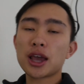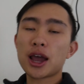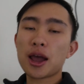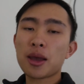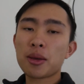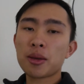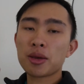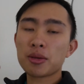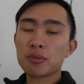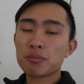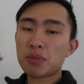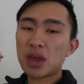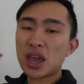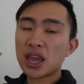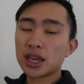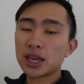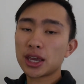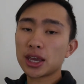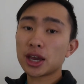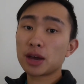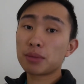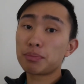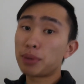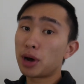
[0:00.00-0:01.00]
I am
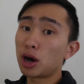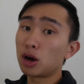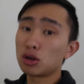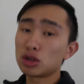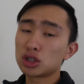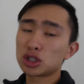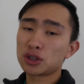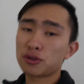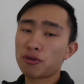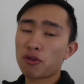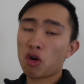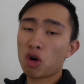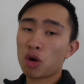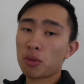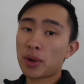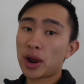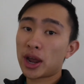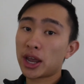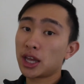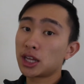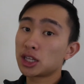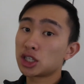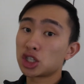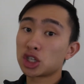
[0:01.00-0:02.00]
making a post for
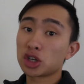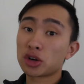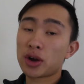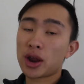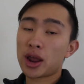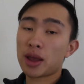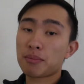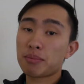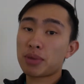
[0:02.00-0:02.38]
my Instagram